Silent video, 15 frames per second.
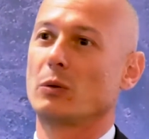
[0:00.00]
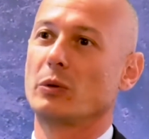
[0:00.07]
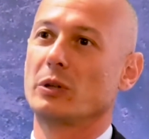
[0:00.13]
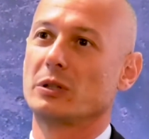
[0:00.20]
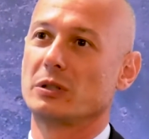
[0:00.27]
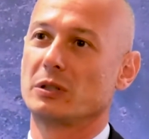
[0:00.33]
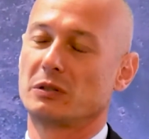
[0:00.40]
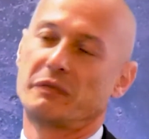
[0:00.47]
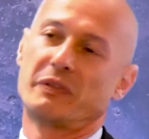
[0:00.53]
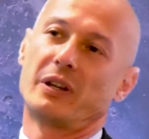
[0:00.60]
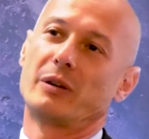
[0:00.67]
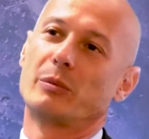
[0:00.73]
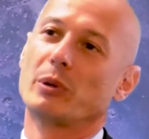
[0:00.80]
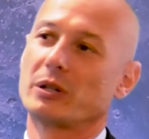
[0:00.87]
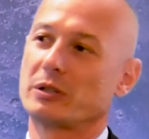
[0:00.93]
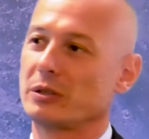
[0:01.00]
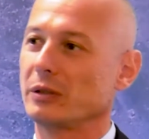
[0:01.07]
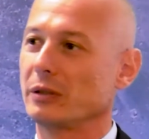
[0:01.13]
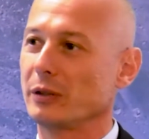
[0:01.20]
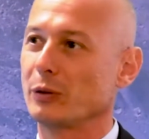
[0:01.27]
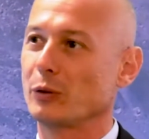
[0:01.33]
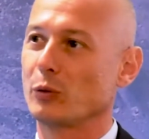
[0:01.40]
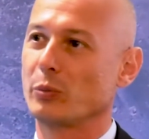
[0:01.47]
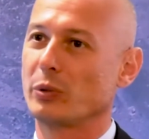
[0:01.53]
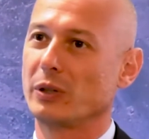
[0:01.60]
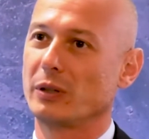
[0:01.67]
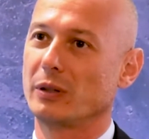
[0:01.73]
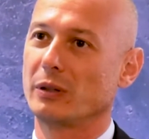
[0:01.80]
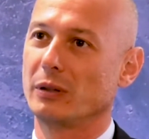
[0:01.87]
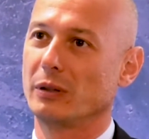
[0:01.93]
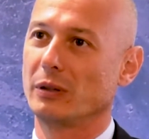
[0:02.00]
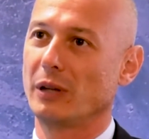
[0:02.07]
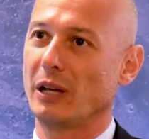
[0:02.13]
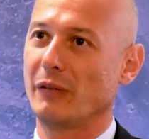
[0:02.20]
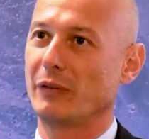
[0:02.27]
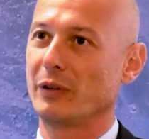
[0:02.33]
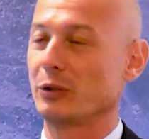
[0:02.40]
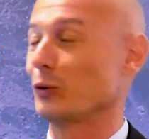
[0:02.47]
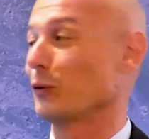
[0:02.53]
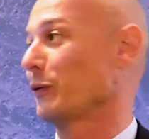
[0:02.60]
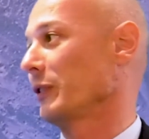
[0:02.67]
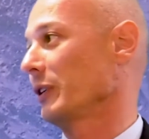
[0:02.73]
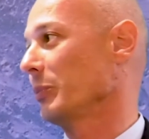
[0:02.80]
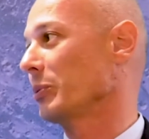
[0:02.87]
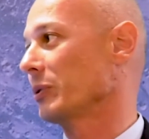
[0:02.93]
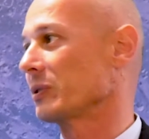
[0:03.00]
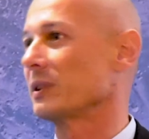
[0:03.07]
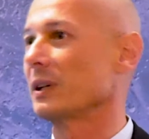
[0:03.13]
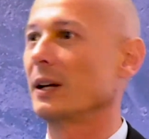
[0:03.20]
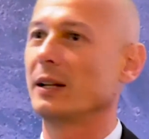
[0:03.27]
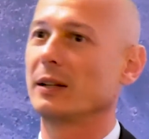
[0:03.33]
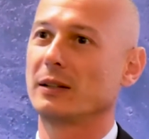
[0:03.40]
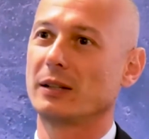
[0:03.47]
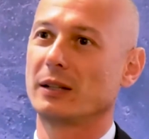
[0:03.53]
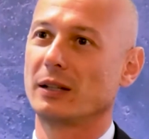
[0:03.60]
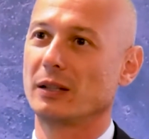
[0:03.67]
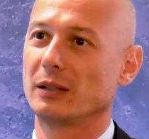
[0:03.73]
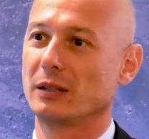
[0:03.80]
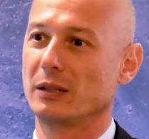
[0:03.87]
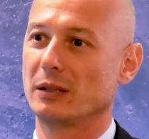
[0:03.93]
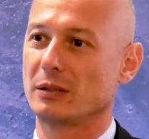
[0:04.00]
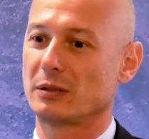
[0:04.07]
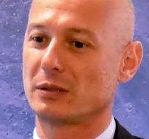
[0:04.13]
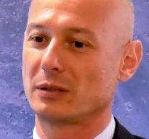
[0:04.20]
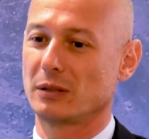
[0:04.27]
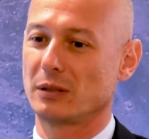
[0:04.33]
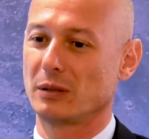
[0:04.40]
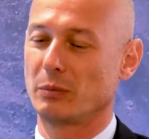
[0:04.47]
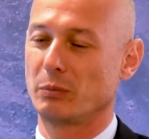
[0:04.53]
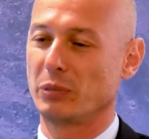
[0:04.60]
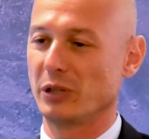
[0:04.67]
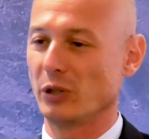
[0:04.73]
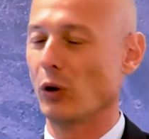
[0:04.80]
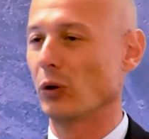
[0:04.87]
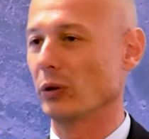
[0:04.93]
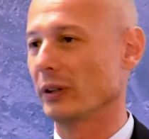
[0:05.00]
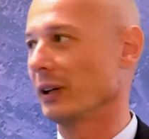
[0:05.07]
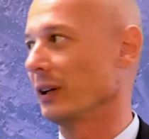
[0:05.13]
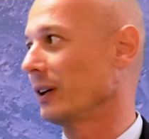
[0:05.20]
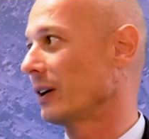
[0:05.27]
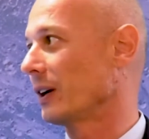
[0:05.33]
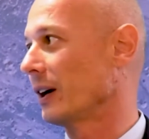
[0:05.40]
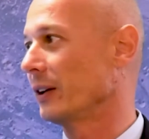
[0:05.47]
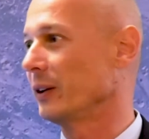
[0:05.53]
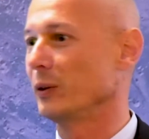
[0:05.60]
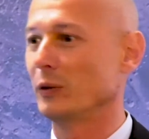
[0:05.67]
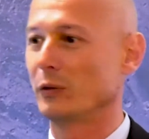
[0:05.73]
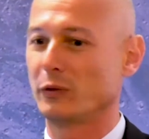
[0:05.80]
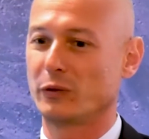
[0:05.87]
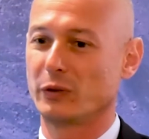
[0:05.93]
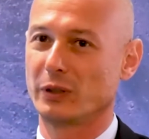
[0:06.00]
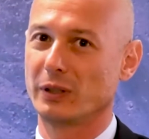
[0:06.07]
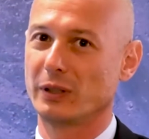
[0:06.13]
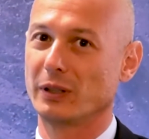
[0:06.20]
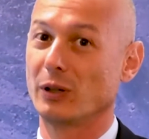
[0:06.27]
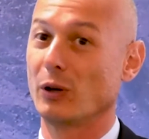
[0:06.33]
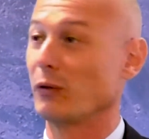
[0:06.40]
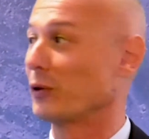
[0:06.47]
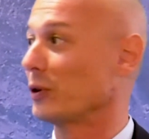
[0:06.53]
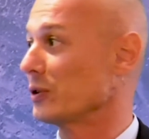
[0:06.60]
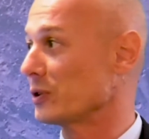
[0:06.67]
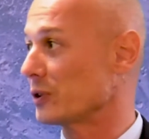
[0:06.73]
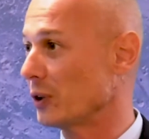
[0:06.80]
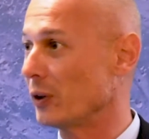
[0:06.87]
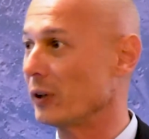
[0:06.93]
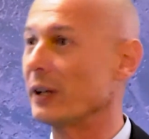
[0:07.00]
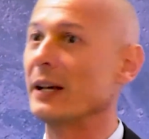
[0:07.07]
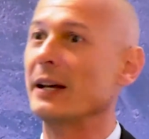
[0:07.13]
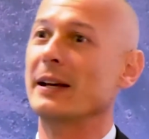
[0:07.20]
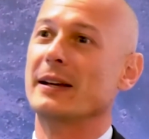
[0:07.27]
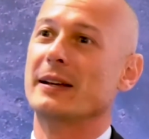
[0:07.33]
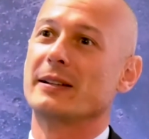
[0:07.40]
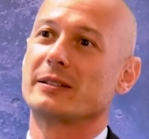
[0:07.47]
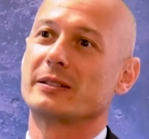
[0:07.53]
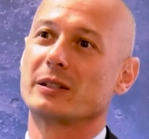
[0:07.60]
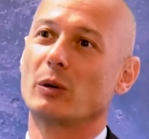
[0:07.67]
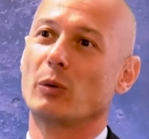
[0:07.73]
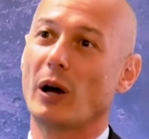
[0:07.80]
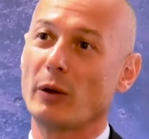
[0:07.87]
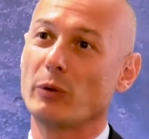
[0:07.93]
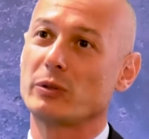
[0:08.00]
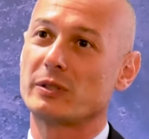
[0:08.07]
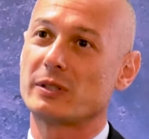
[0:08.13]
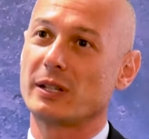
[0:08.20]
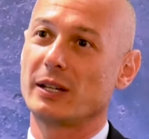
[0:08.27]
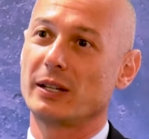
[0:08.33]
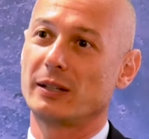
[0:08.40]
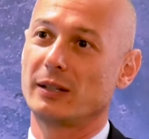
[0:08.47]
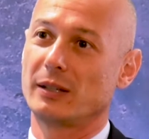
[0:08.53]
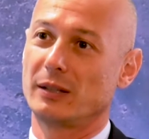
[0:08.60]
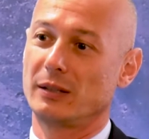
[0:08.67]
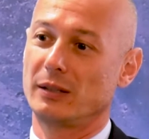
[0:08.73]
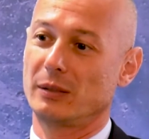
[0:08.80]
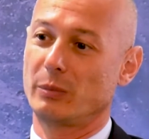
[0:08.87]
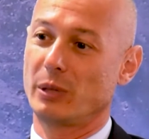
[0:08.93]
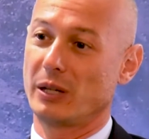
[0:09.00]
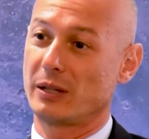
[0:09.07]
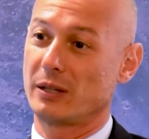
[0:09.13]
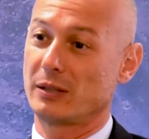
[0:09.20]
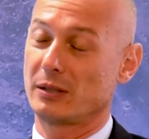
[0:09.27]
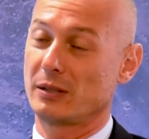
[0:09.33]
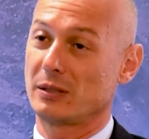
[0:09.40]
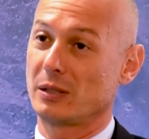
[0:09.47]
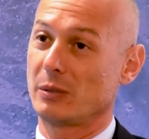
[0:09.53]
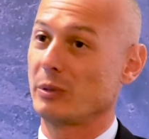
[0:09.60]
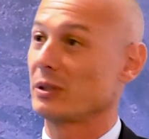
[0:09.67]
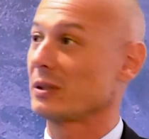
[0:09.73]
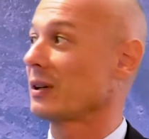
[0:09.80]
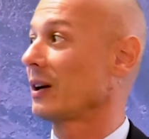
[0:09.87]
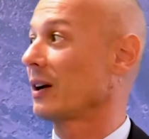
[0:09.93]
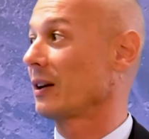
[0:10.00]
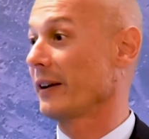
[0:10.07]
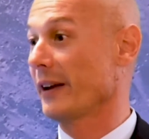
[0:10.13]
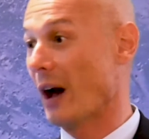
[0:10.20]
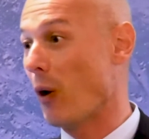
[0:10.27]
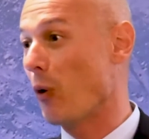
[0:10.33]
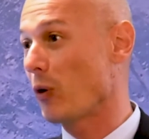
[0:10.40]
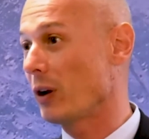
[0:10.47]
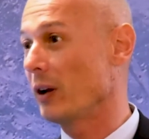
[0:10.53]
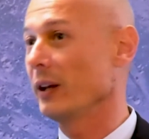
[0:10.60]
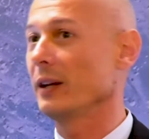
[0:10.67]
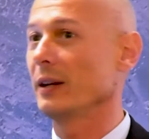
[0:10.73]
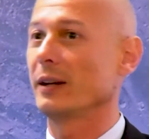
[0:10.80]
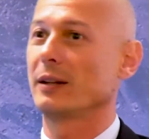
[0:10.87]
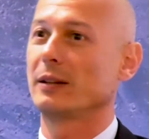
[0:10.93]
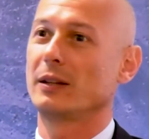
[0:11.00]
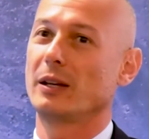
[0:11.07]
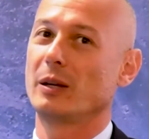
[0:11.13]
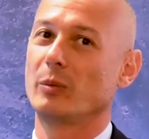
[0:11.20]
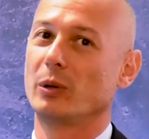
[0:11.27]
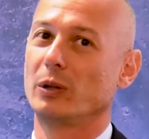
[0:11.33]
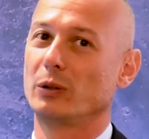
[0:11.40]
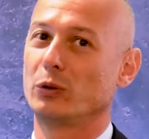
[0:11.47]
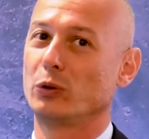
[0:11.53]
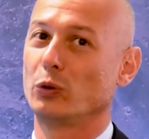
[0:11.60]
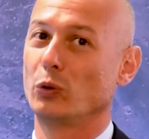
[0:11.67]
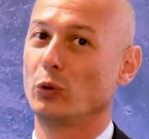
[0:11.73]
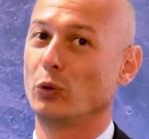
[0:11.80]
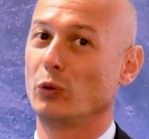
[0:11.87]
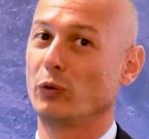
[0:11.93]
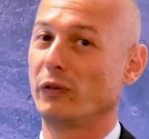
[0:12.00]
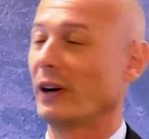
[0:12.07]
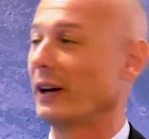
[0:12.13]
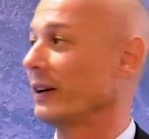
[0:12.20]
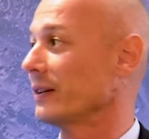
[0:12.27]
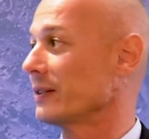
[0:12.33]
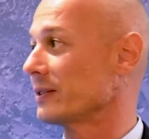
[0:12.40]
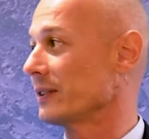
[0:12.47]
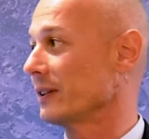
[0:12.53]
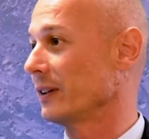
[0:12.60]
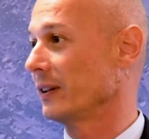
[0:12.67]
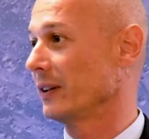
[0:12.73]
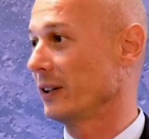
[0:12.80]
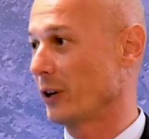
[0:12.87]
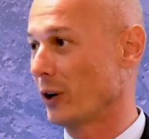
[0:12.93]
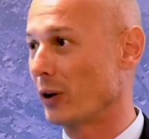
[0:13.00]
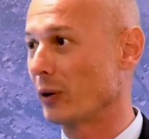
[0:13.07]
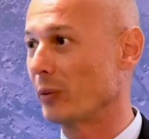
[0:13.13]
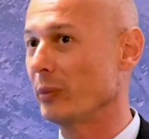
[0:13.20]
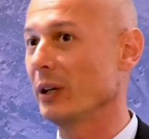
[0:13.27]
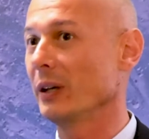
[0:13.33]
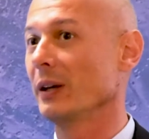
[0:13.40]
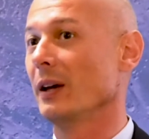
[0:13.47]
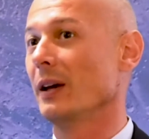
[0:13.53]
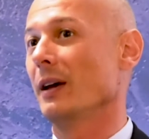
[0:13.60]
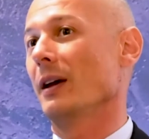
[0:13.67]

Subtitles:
which is very much in the European average of 3%, and it's beyond any kind of concern. So I would say that the banking system is now clean and able to finance the economy,